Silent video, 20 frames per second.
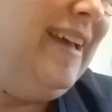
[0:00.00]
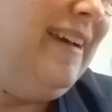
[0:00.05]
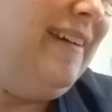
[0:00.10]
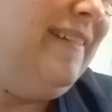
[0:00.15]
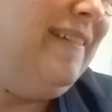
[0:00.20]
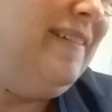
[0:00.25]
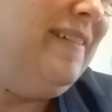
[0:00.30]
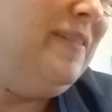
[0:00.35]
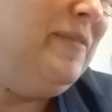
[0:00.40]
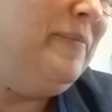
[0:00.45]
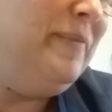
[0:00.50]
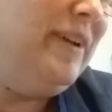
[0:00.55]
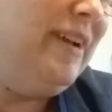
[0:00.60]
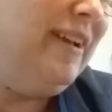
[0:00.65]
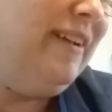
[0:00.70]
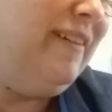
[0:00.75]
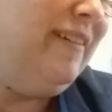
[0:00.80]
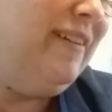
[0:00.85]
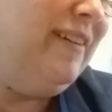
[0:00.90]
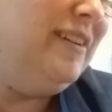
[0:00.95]
Oh my
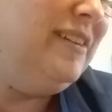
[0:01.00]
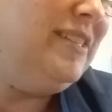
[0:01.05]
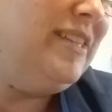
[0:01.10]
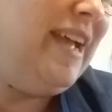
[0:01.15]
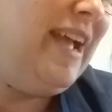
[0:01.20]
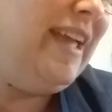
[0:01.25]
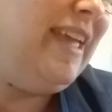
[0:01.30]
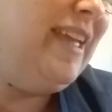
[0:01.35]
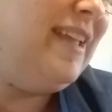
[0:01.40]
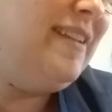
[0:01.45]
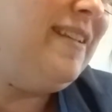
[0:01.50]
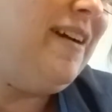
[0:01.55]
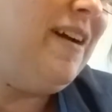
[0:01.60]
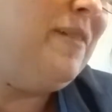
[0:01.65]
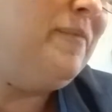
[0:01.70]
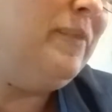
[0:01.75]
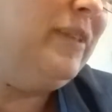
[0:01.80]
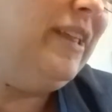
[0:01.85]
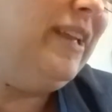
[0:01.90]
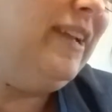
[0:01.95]
gosh. I
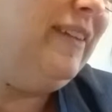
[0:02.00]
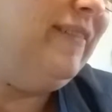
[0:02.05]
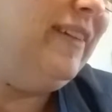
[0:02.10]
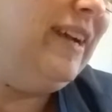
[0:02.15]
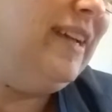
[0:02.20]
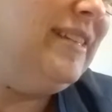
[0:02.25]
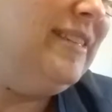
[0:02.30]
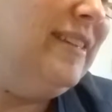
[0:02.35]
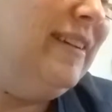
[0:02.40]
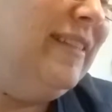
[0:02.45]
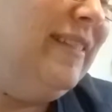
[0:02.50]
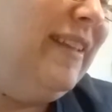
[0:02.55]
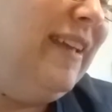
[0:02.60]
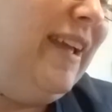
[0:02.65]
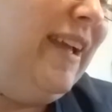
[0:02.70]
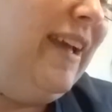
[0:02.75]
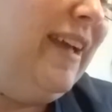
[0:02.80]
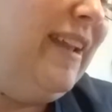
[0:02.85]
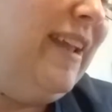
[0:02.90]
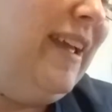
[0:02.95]
cannot believe I'd done
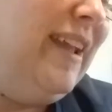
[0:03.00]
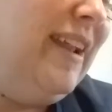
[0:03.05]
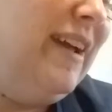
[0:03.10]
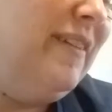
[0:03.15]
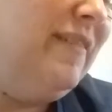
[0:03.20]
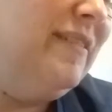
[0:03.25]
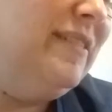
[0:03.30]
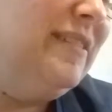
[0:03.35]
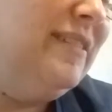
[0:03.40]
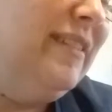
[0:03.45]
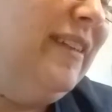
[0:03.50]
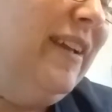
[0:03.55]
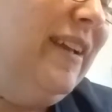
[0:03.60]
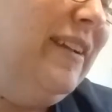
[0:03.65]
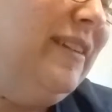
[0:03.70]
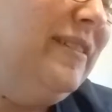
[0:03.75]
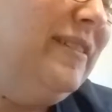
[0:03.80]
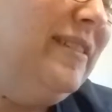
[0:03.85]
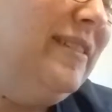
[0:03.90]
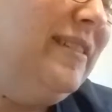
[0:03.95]
that. And I was
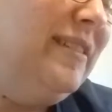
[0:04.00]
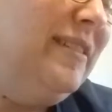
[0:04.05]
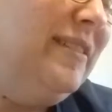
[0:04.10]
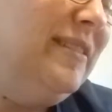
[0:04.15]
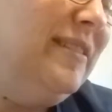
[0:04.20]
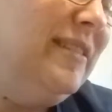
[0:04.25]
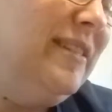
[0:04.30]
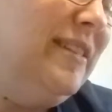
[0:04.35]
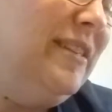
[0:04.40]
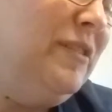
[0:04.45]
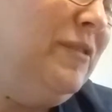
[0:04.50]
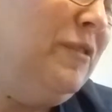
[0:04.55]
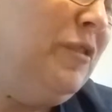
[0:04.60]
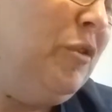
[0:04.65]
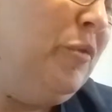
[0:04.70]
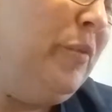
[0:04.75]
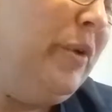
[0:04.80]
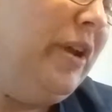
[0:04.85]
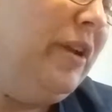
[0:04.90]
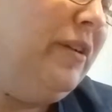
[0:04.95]
like, seriously, you know
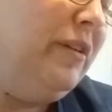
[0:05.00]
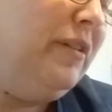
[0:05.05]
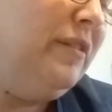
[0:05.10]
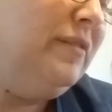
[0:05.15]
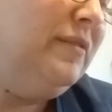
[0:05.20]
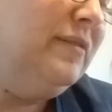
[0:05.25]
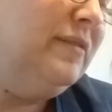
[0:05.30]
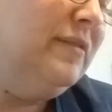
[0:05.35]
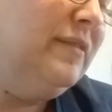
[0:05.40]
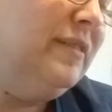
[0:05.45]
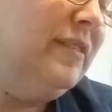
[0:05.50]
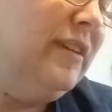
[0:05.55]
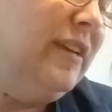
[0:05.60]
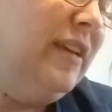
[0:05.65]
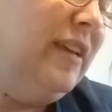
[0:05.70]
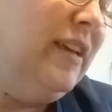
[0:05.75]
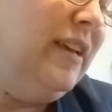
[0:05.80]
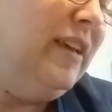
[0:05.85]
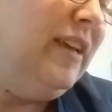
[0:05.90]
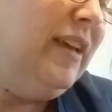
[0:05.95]
better.
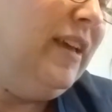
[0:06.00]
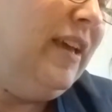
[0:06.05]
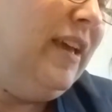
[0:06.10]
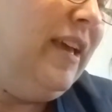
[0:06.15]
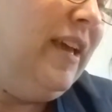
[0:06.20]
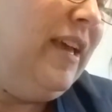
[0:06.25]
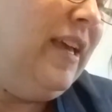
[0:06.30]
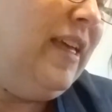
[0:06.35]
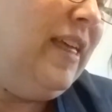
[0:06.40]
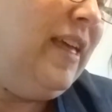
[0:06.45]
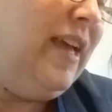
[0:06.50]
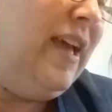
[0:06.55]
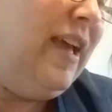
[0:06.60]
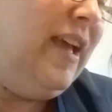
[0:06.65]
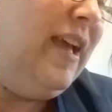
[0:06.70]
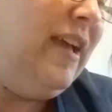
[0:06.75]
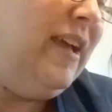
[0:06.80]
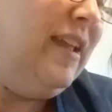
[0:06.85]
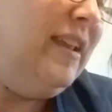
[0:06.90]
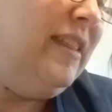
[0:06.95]

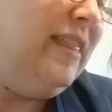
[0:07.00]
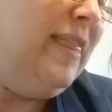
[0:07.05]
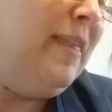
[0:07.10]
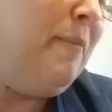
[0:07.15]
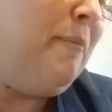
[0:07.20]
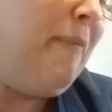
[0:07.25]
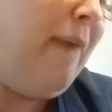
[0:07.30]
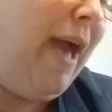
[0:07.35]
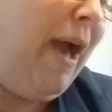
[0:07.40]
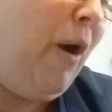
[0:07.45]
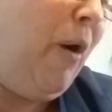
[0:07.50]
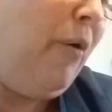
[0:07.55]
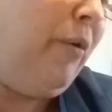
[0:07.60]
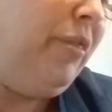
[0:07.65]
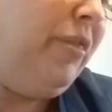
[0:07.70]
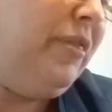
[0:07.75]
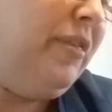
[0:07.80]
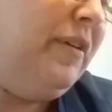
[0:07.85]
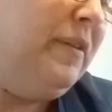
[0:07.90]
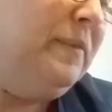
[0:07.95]
And the
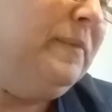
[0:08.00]
mouth.